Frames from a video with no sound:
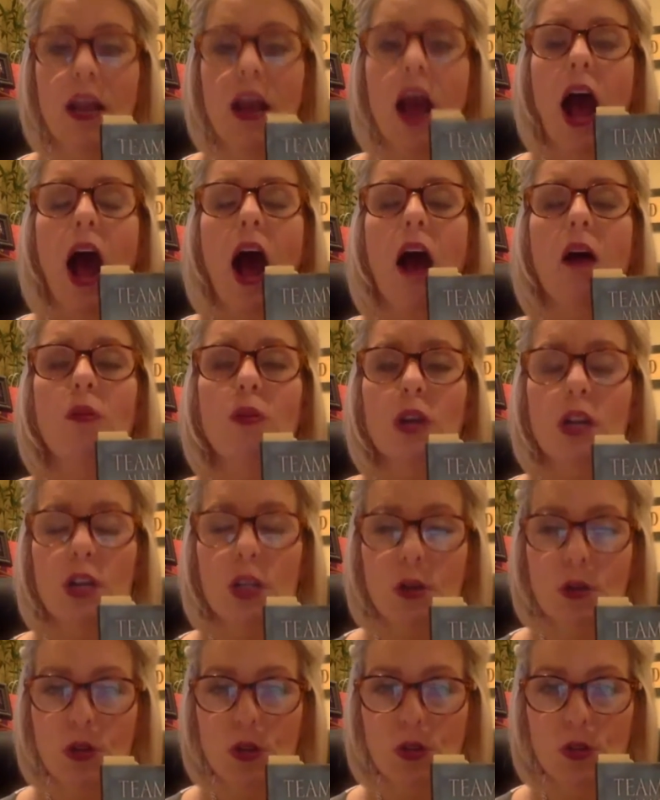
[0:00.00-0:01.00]
I want to know
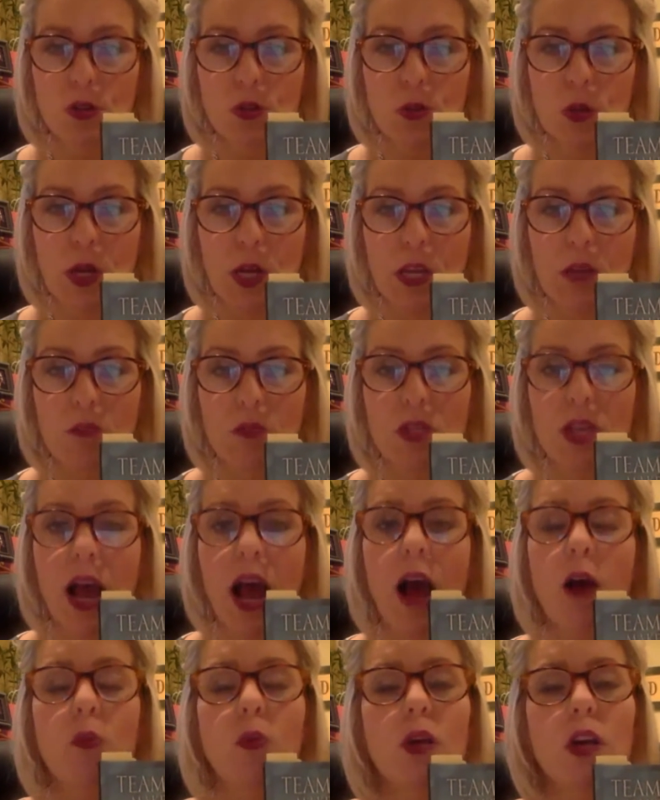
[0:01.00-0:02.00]
your dreams.
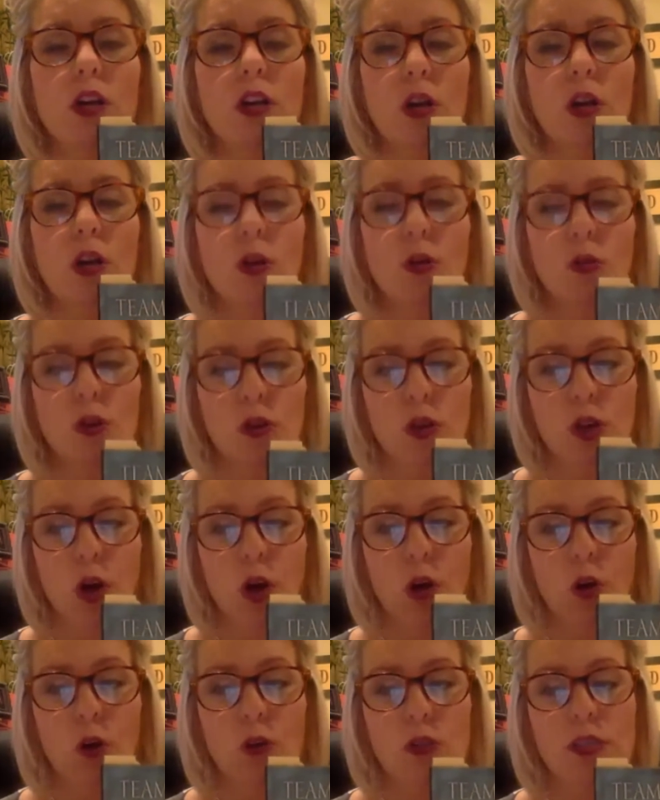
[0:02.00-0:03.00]
I want to know your
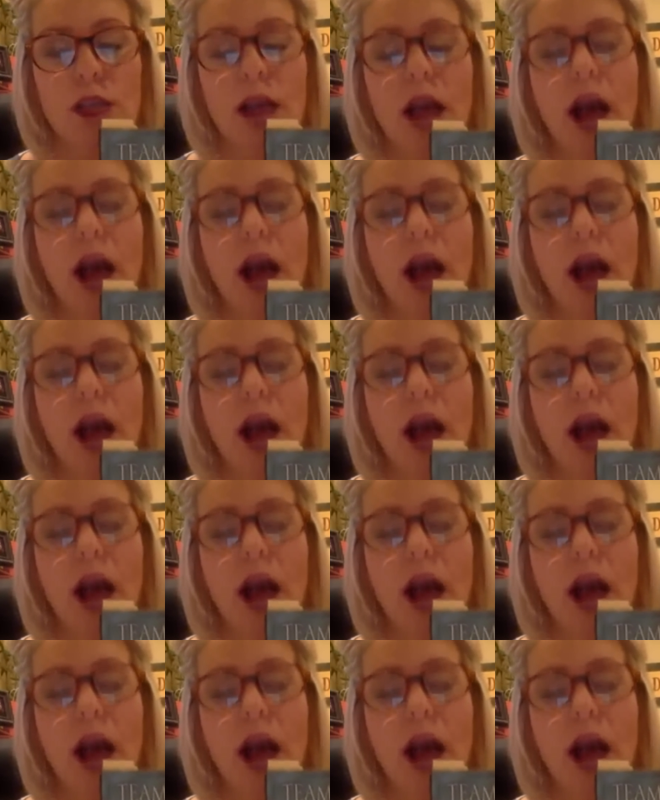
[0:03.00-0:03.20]
goals.